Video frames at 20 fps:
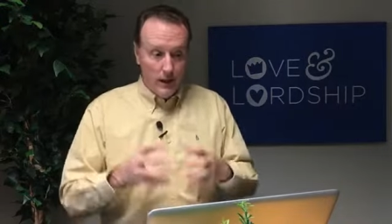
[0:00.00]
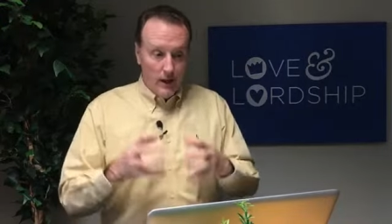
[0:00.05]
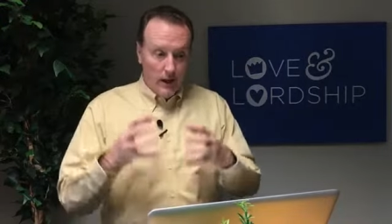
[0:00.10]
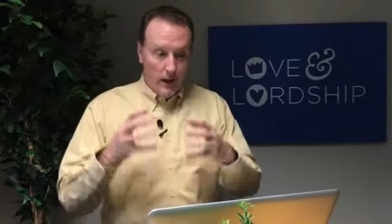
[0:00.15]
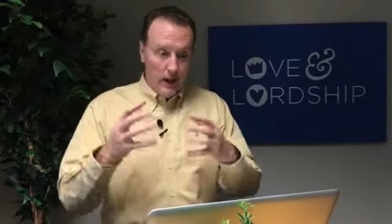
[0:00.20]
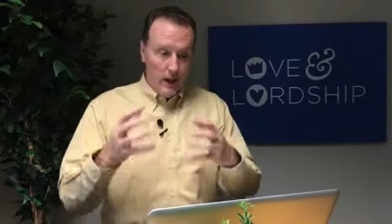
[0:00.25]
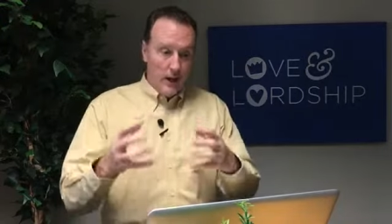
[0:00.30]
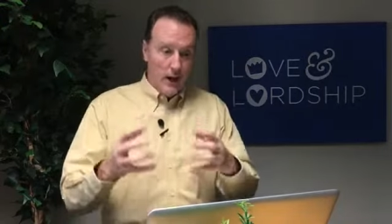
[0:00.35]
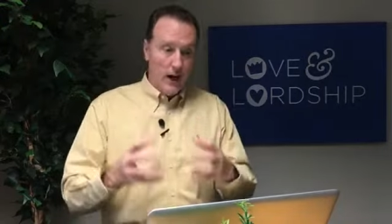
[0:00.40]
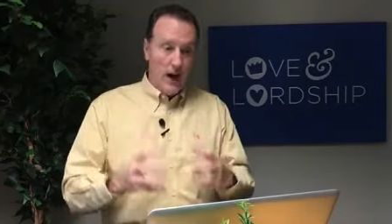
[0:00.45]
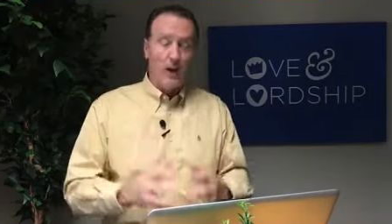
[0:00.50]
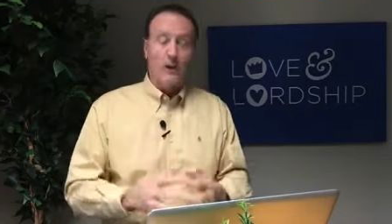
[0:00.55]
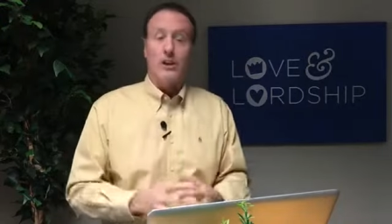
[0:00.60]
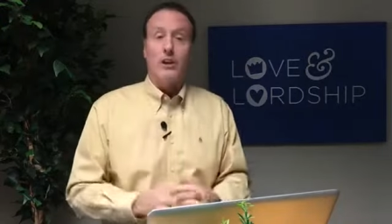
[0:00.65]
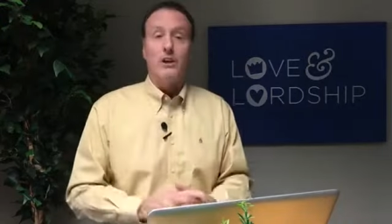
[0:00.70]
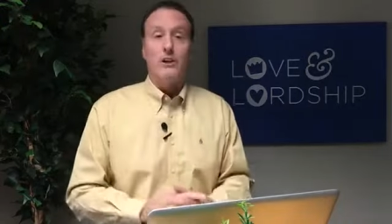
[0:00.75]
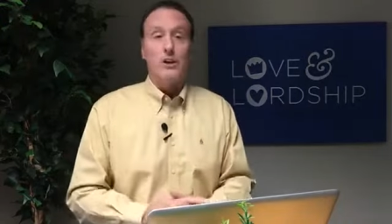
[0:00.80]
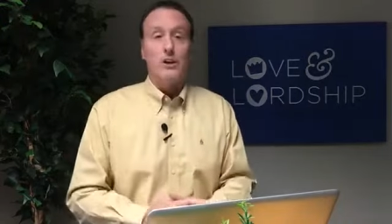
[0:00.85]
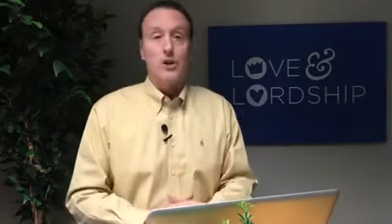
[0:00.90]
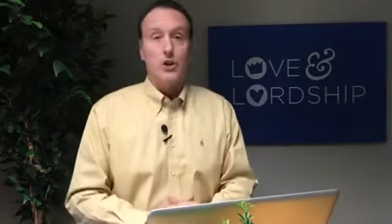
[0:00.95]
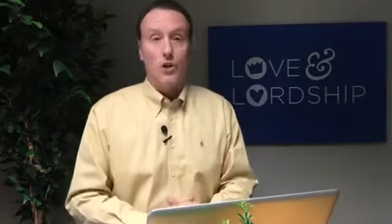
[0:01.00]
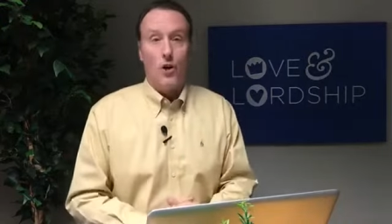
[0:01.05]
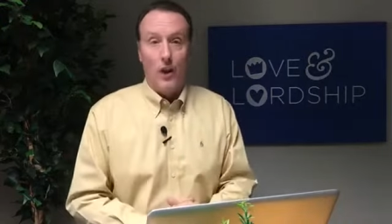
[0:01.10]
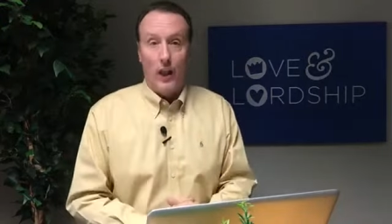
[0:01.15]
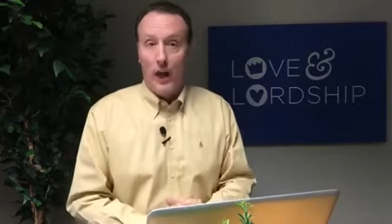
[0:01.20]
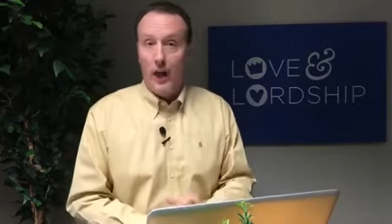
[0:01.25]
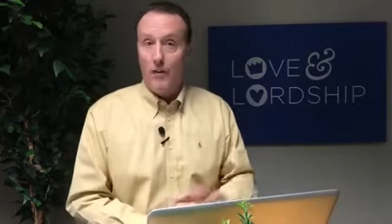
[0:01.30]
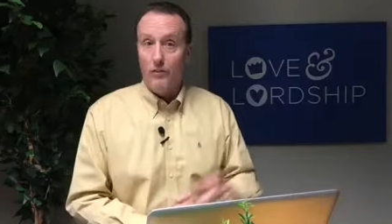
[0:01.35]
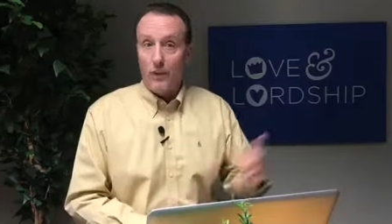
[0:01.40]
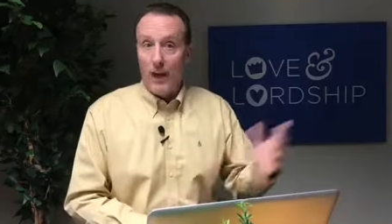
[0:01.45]
Uh, unconditional
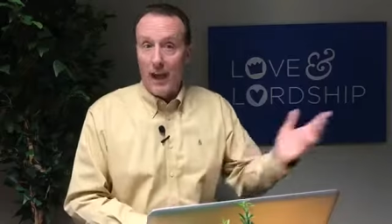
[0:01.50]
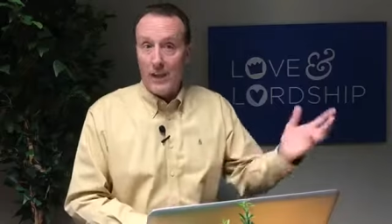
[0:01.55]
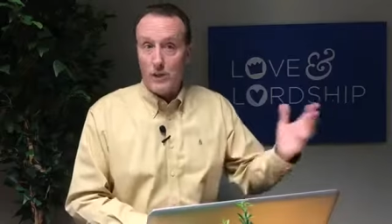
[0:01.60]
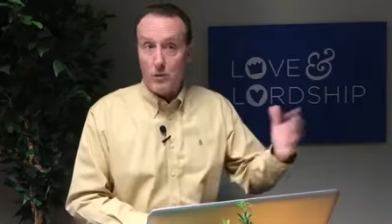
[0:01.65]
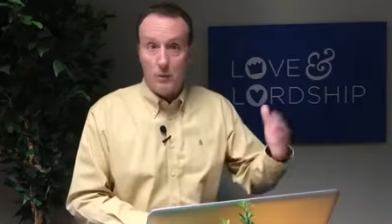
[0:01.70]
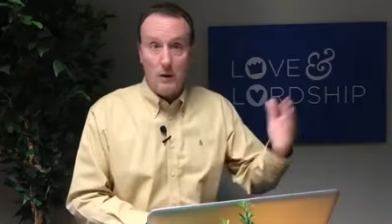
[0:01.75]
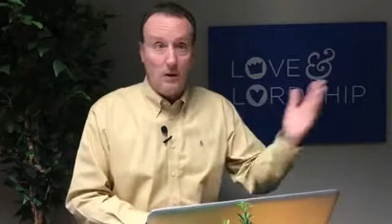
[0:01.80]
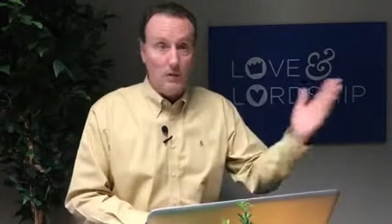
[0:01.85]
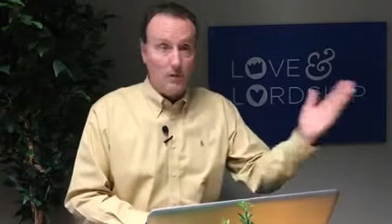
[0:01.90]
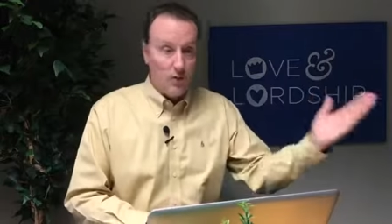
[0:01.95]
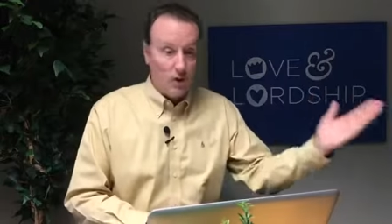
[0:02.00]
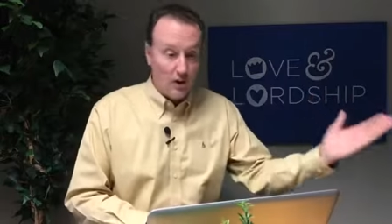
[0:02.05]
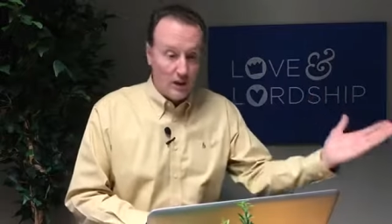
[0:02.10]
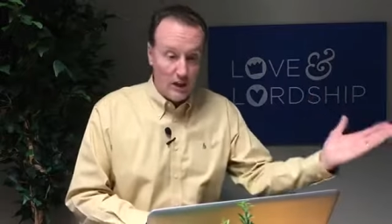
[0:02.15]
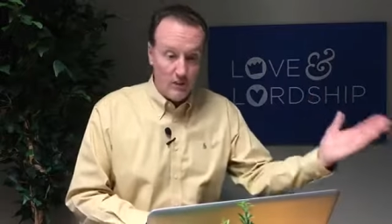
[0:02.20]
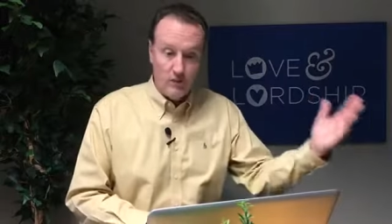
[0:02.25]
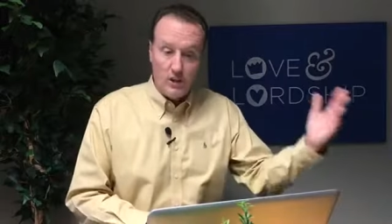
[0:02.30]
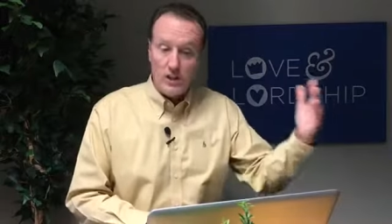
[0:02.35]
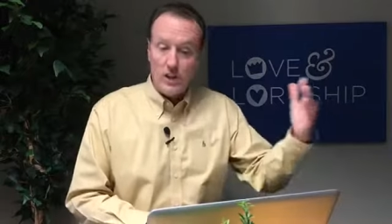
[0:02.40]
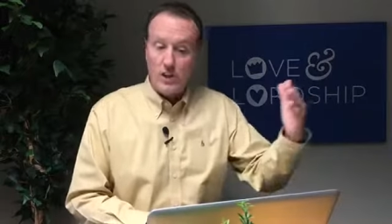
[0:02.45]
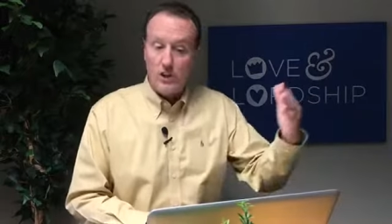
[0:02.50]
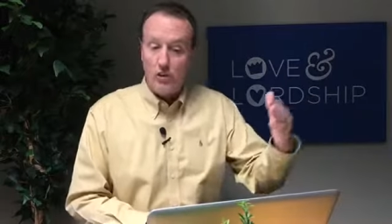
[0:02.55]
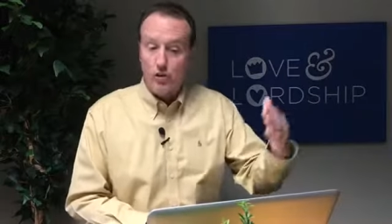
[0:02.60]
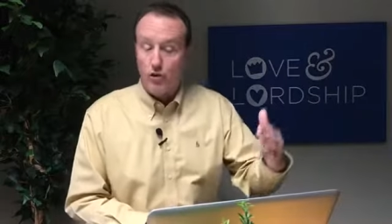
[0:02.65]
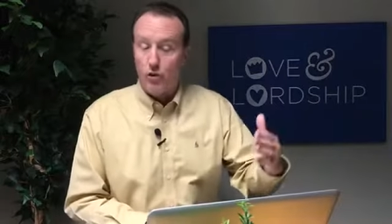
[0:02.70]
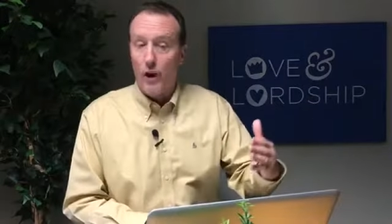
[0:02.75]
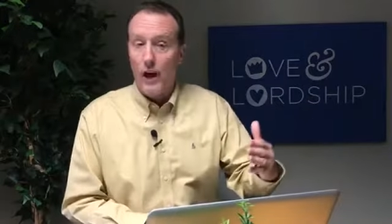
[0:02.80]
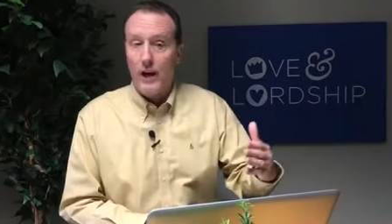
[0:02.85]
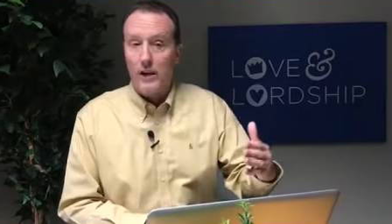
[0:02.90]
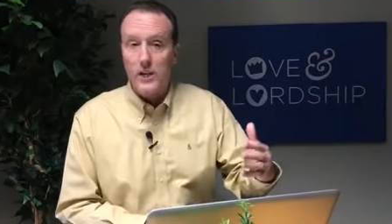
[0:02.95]
love, last week, forgiveness and
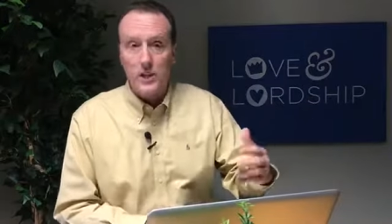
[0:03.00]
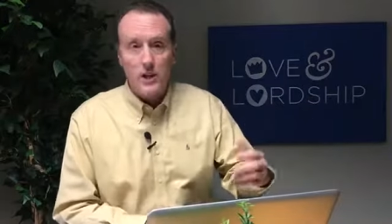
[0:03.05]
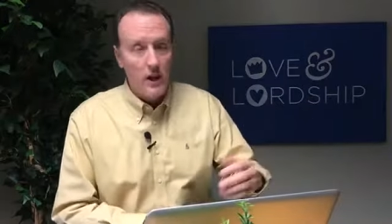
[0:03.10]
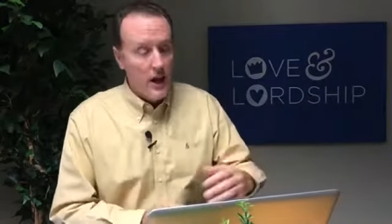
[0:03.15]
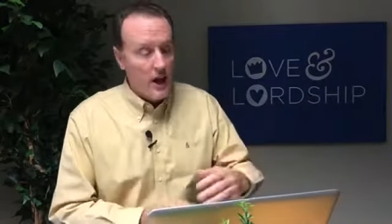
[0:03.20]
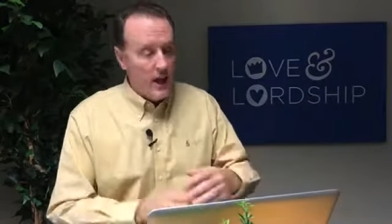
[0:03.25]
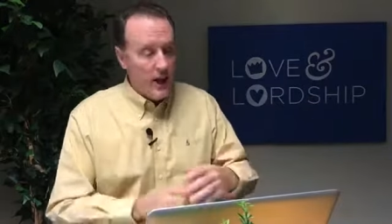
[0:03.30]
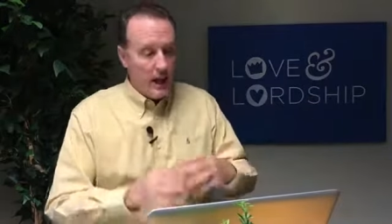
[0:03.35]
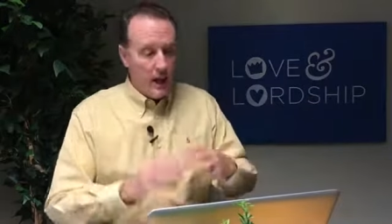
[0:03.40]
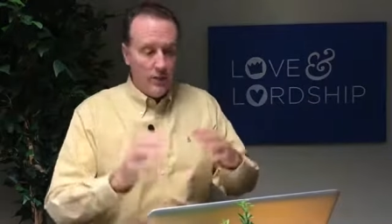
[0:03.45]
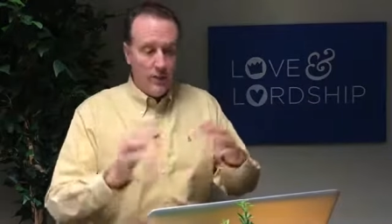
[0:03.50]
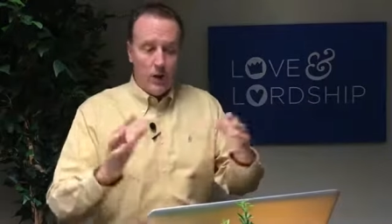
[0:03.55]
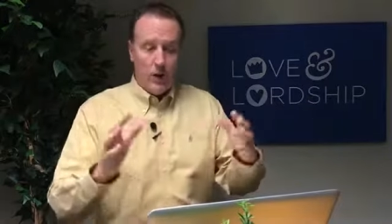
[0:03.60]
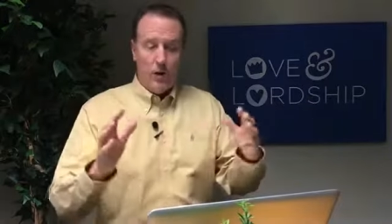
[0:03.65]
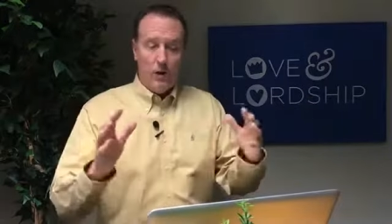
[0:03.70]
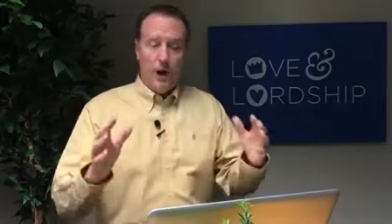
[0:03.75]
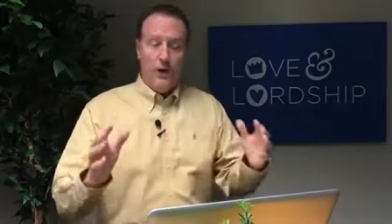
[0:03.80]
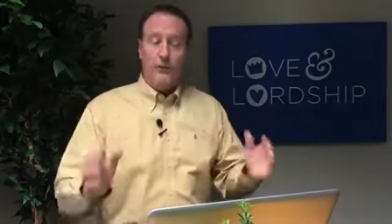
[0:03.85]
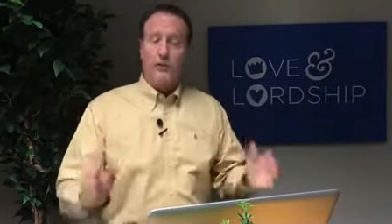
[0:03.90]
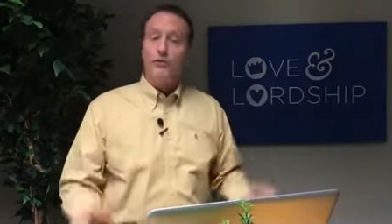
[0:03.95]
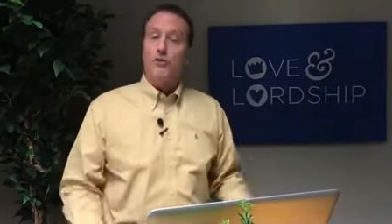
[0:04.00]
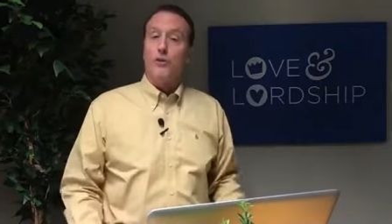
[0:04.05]
trust, and there are others.